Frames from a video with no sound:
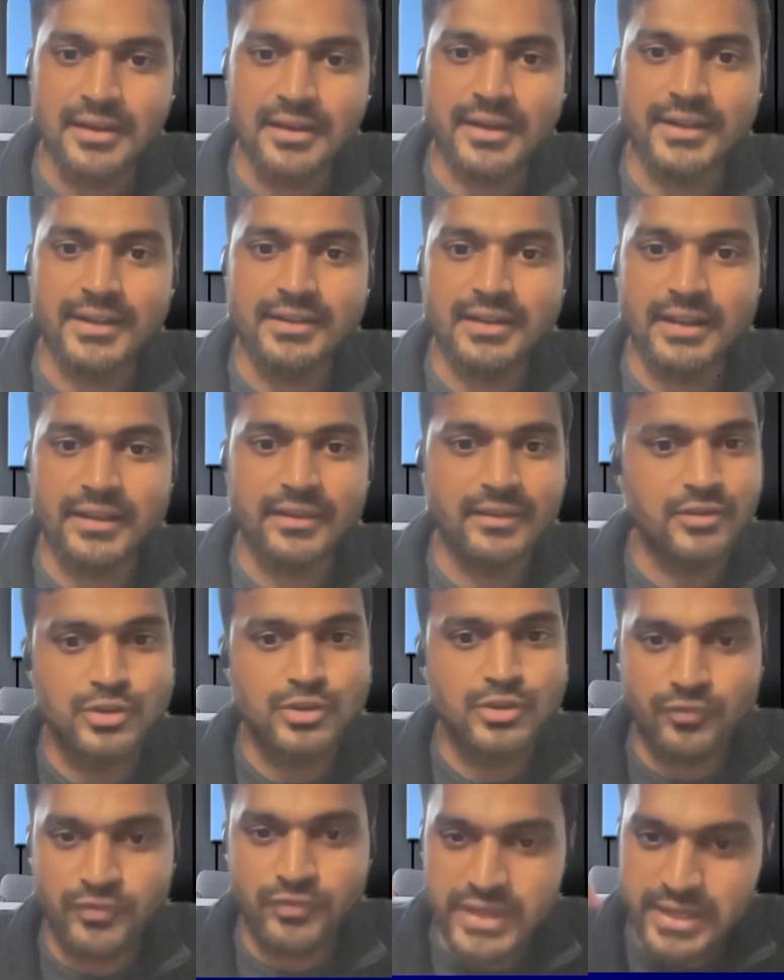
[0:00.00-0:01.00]
right?
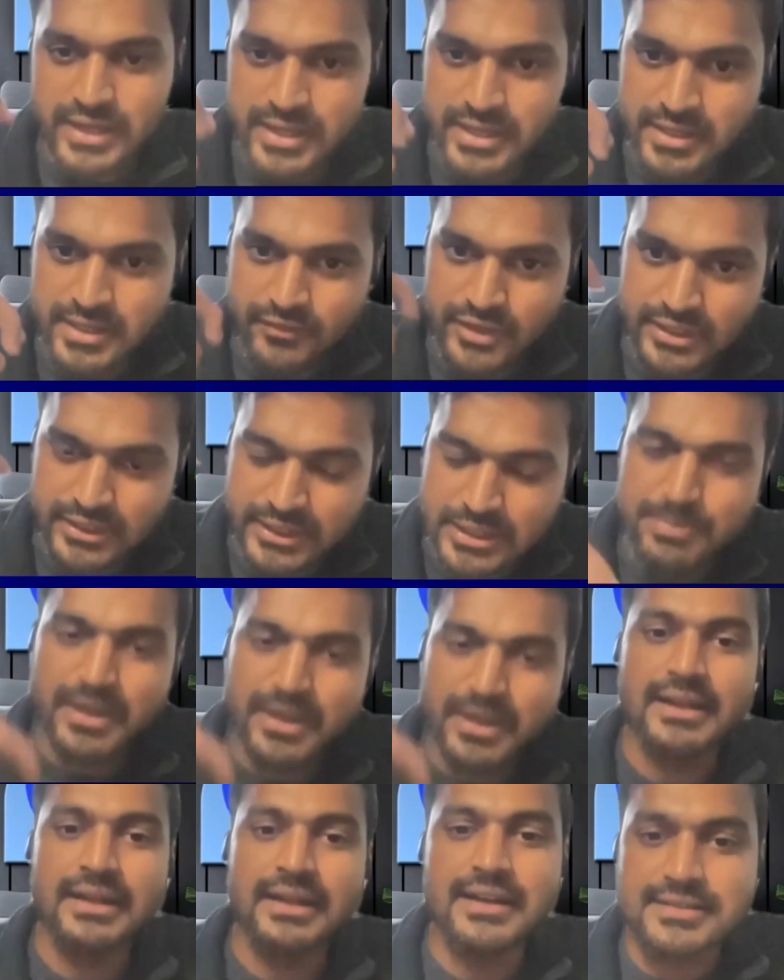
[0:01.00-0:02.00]
We
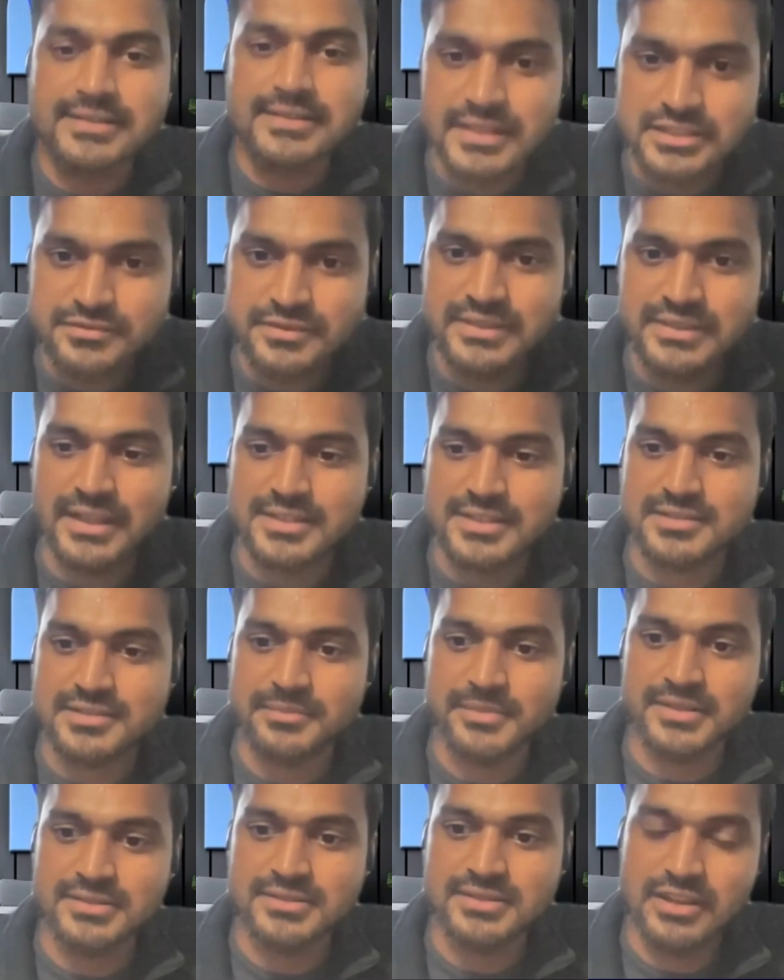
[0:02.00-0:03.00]
typically discuss with
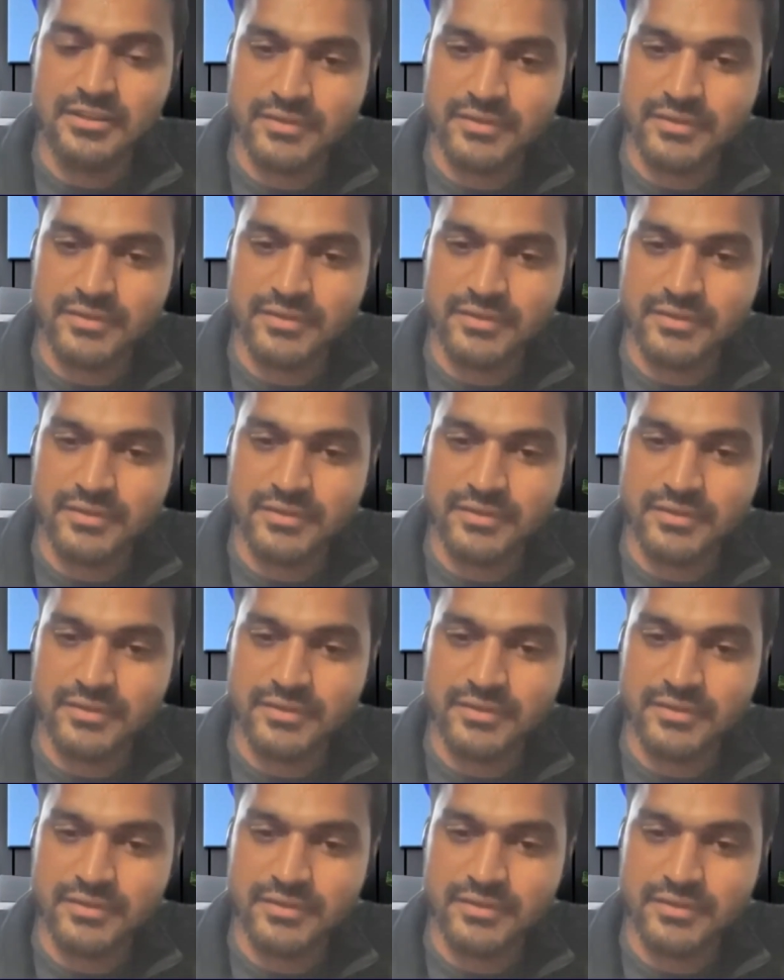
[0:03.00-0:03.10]
customers,